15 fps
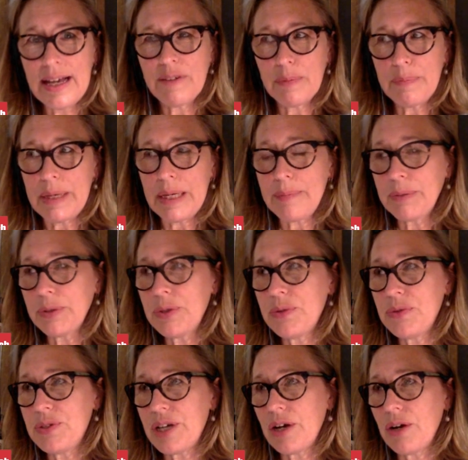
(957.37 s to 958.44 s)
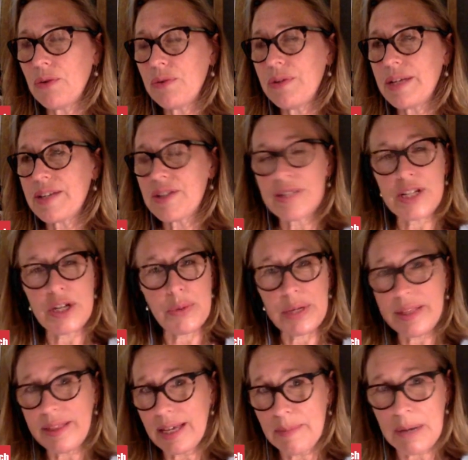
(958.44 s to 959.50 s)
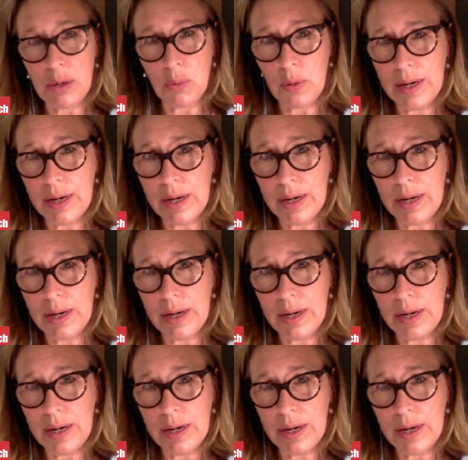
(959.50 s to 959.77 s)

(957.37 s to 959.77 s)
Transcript: for people who don't necessarily know anything about